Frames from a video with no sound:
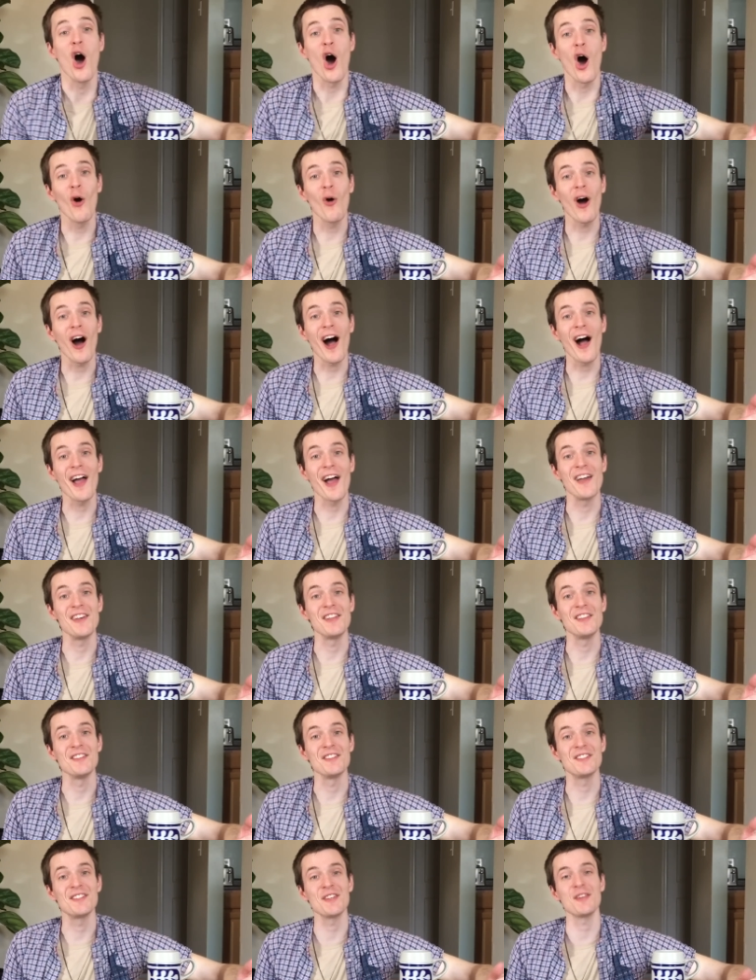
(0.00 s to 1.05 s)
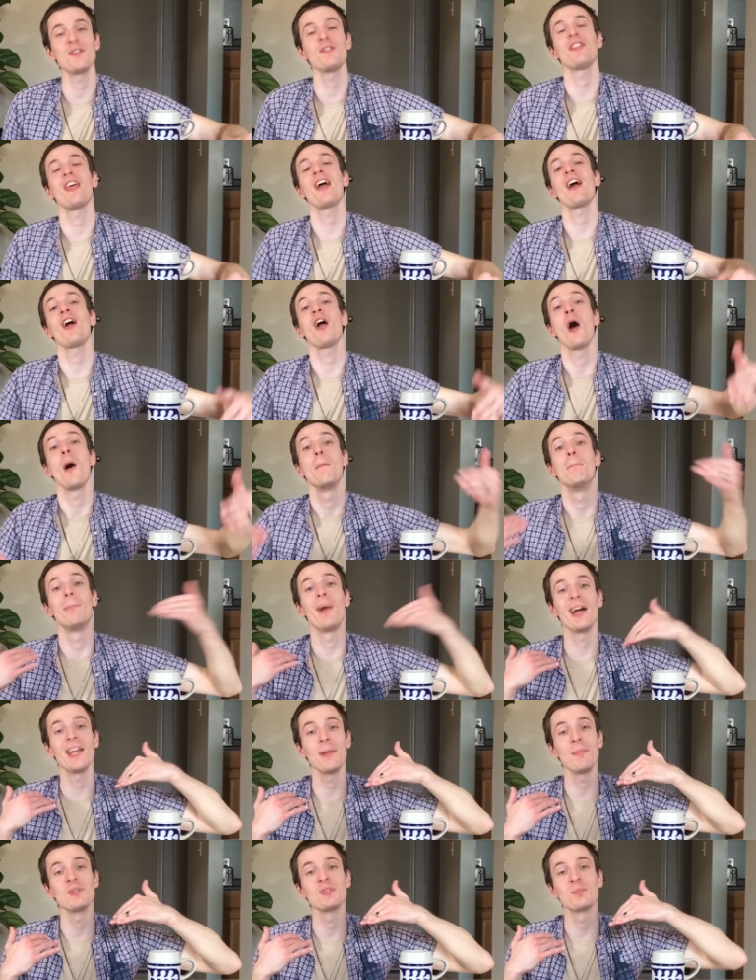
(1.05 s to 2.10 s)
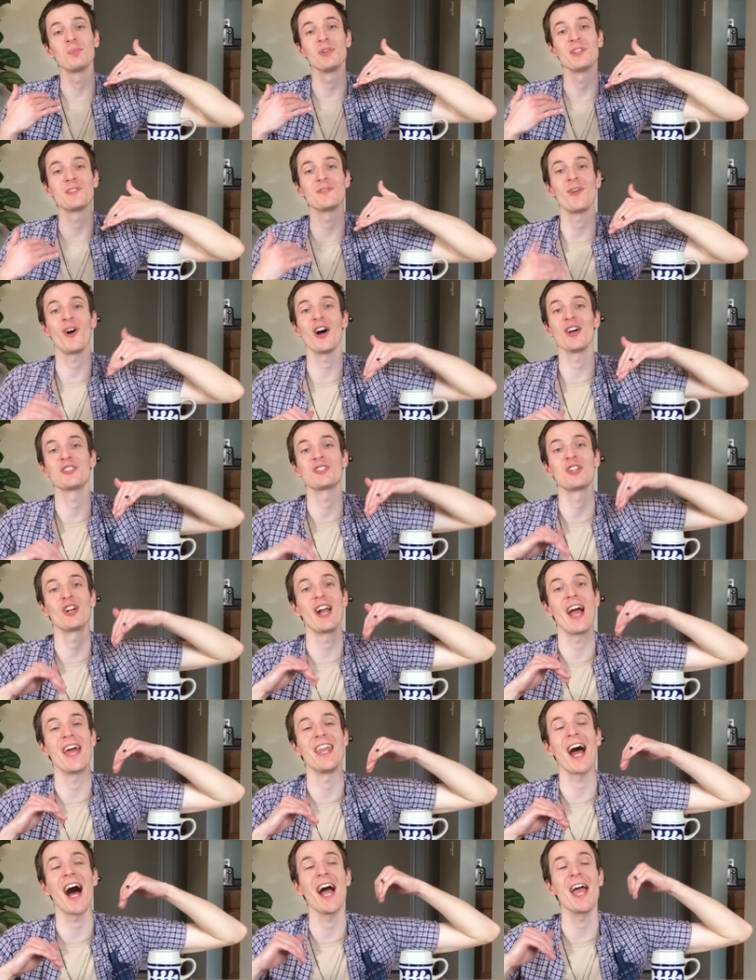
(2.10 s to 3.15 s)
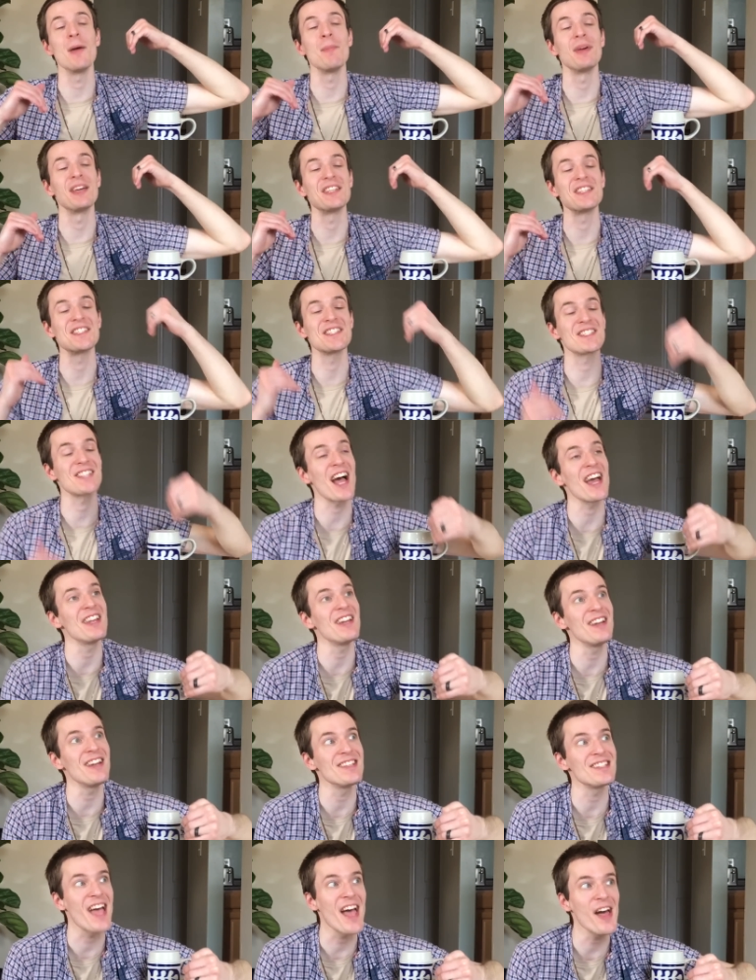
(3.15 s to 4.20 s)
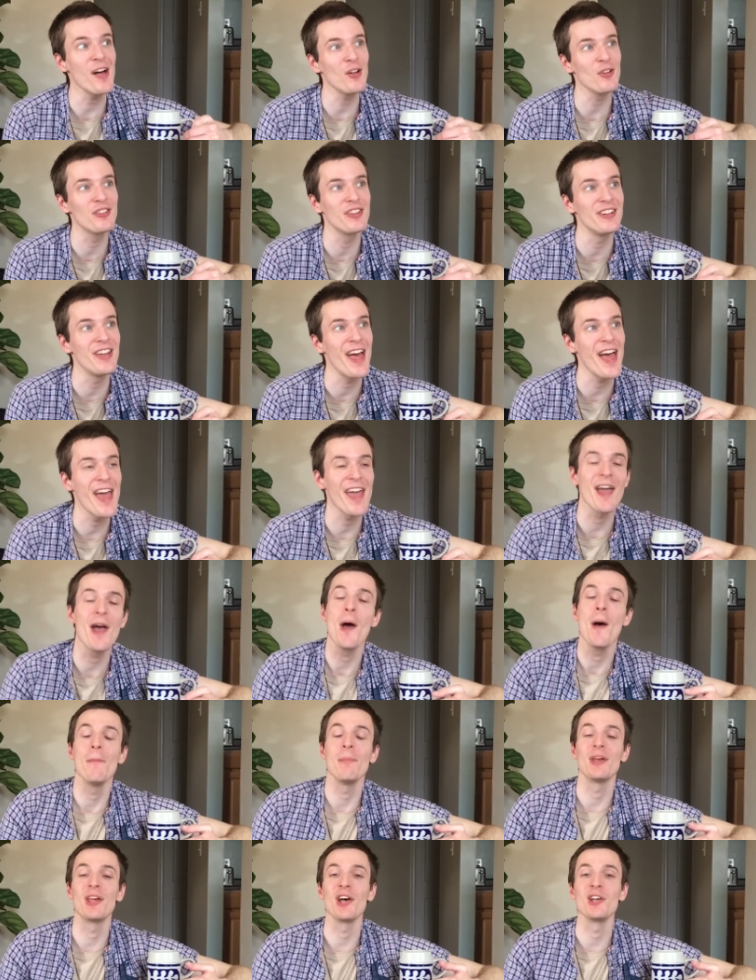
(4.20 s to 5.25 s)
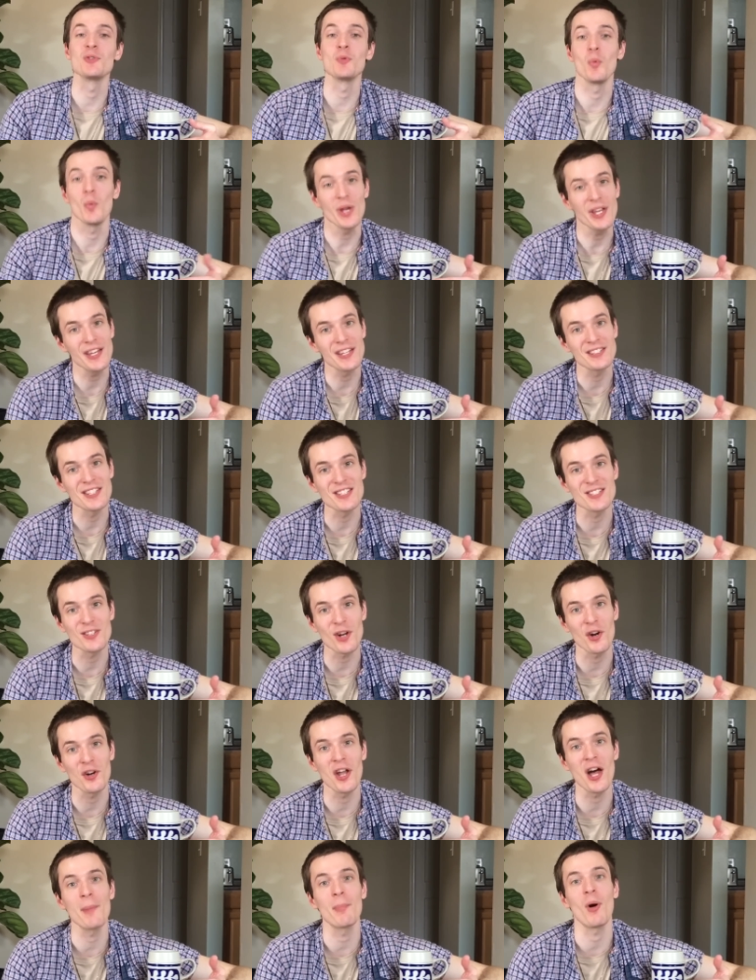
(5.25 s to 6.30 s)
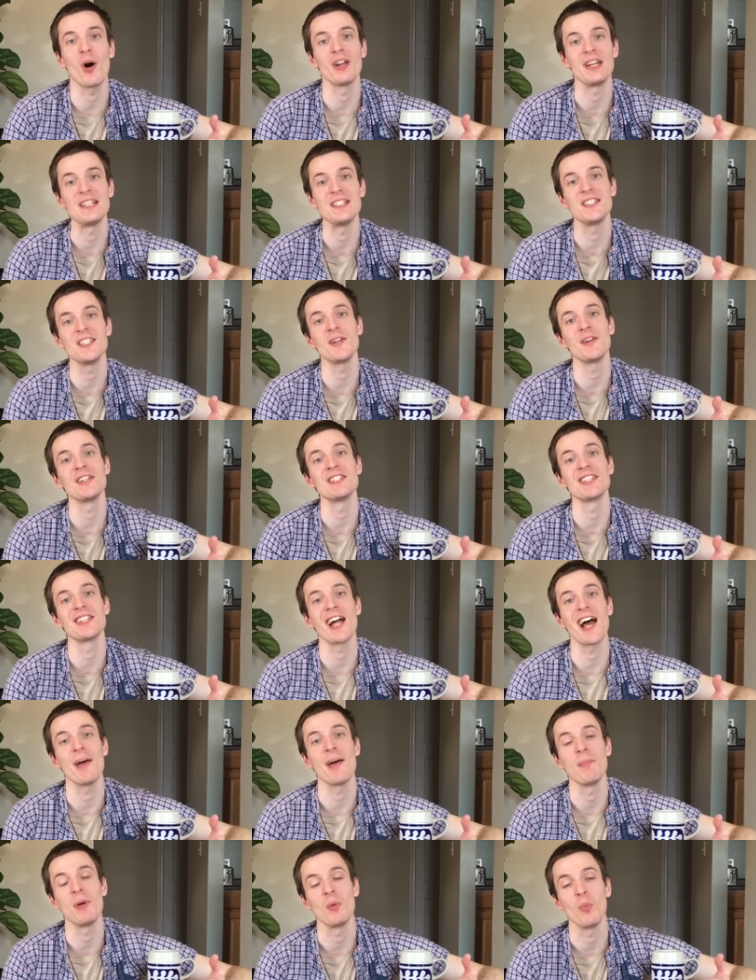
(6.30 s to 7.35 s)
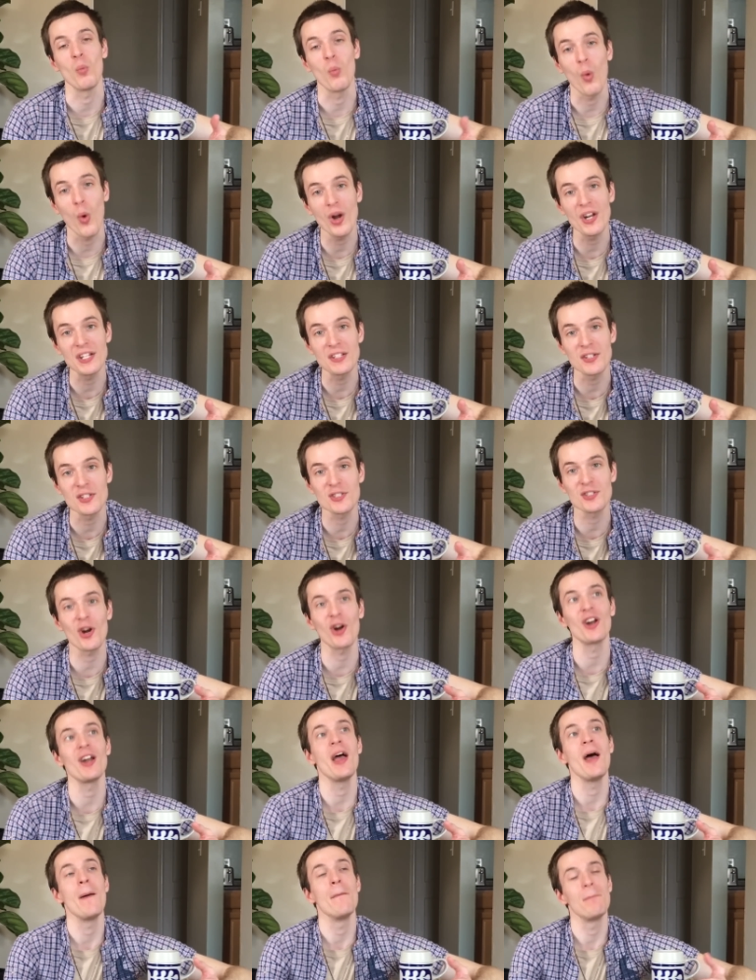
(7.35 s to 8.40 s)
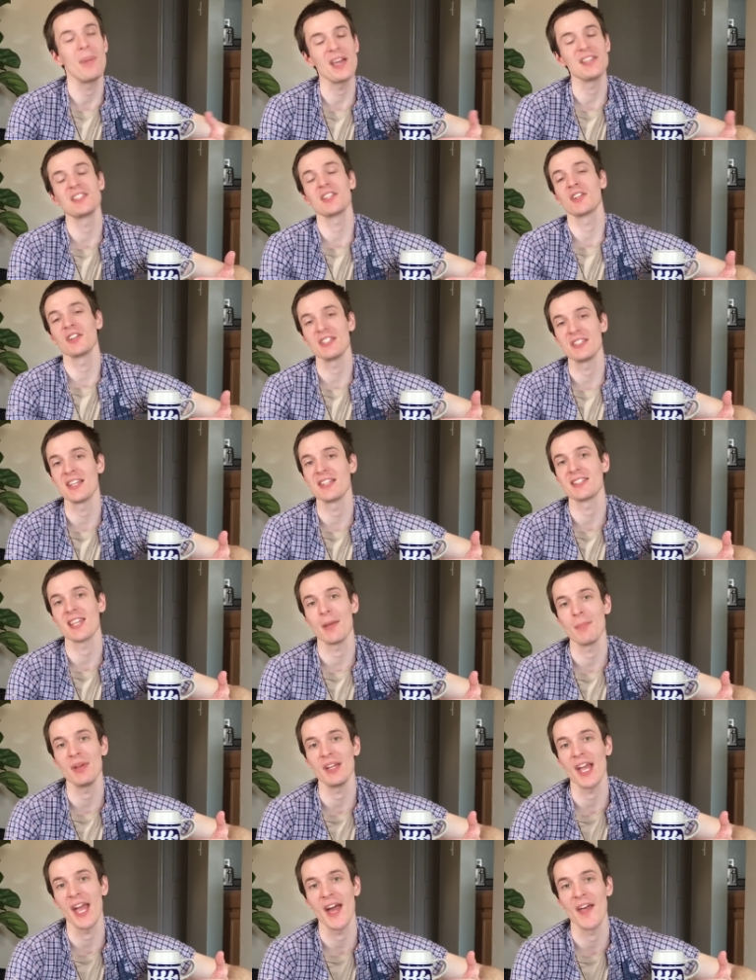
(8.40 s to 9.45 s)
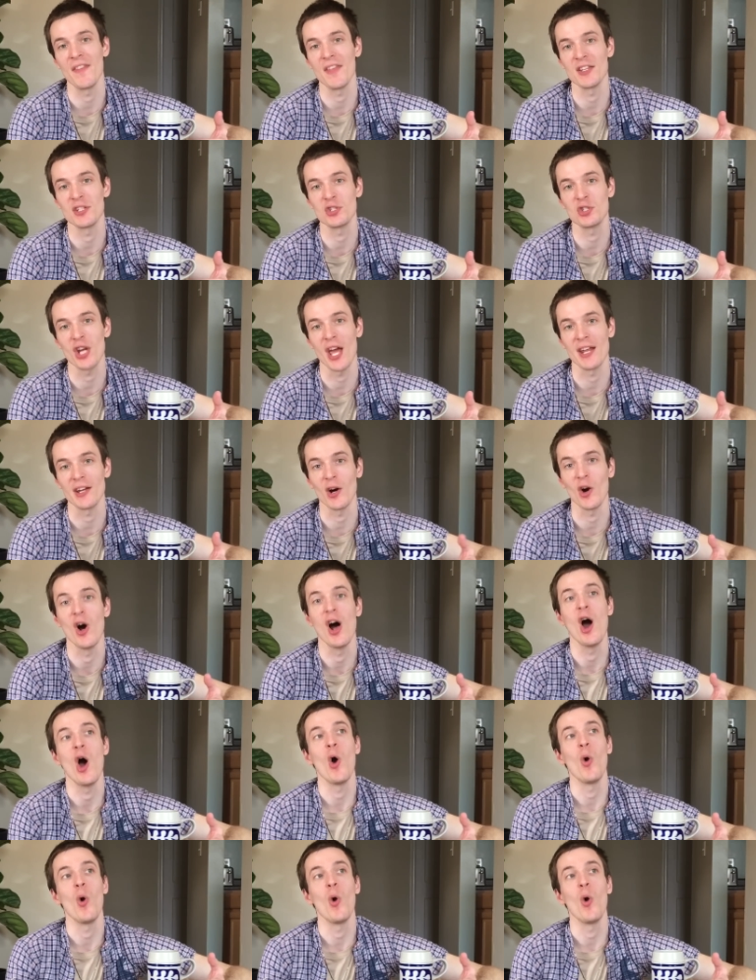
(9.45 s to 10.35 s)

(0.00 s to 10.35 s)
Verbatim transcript: Oh hi, I didn't see you there. My name is Bliss Foster and I am excited as hell today because we get to start up on a series that I have been wanting to start basically since I began this channel.